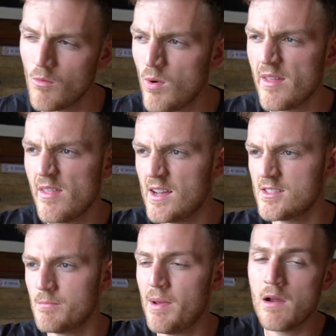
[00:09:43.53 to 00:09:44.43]
Whether
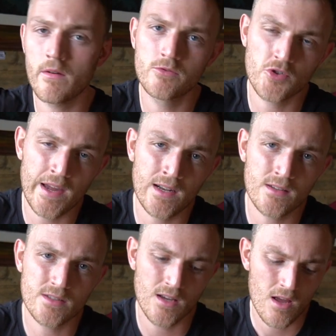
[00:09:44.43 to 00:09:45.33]
that's a pair of
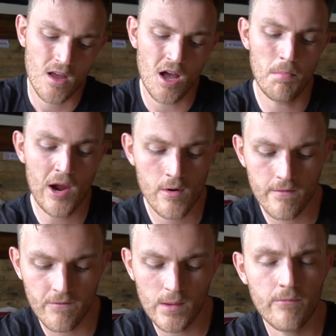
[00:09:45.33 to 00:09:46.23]
trainers, a pair of
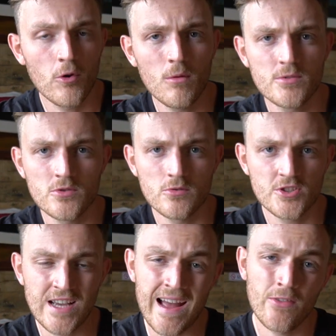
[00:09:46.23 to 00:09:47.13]
flip-flops or
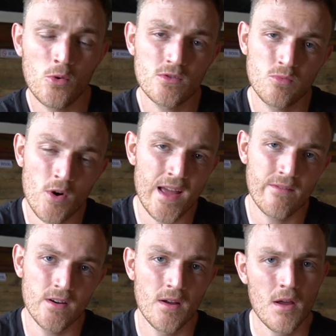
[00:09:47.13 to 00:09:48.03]
sandals,
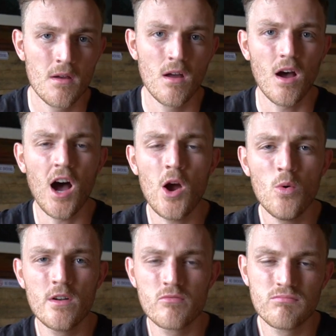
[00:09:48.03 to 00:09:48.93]
whatever. I
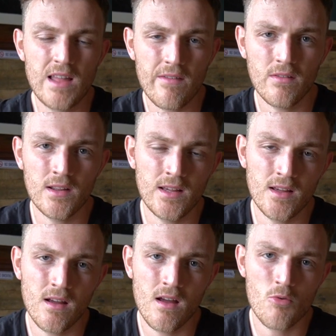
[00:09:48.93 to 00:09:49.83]
would definitely
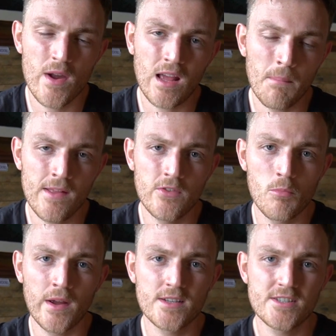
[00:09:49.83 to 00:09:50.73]
recommend to
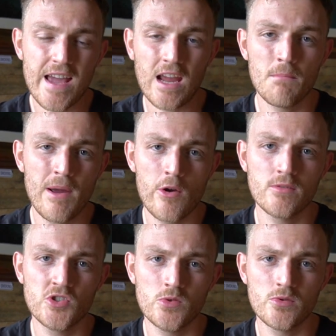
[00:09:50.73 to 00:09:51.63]
bring a second pair of
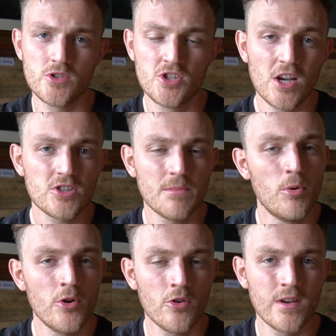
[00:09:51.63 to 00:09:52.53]
shoes just to
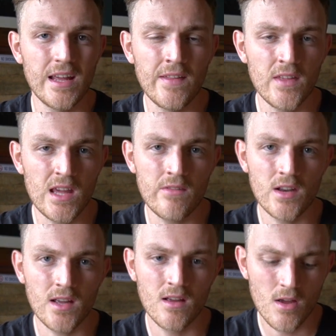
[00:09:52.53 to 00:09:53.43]
put on in the
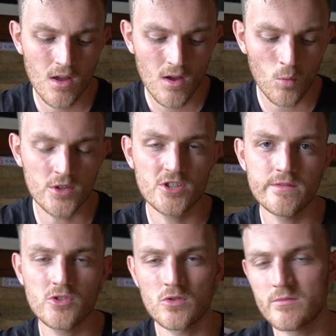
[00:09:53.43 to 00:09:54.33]
evening once
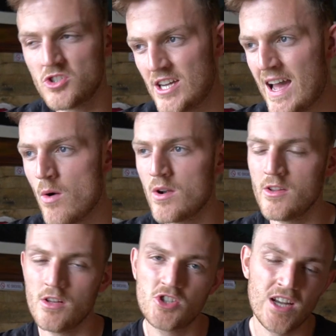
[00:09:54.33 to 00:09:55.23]
you've sort of showered and
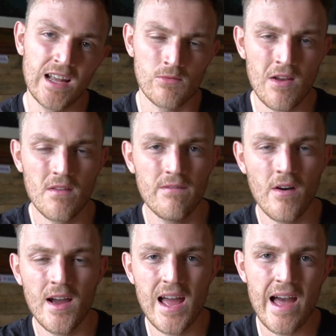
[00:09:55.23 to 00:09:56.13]
you're chilling around the
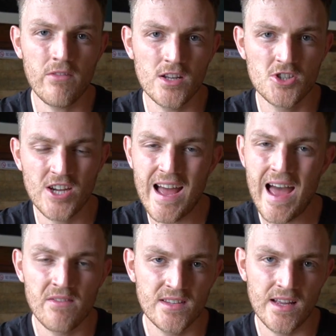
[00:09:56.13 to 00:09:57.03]
fire, having a chat,
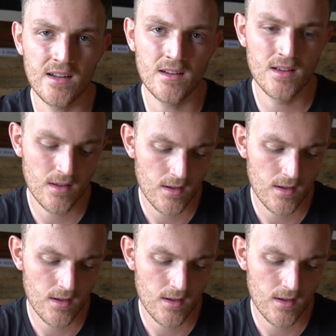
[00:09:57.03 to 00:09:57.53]
having dinner.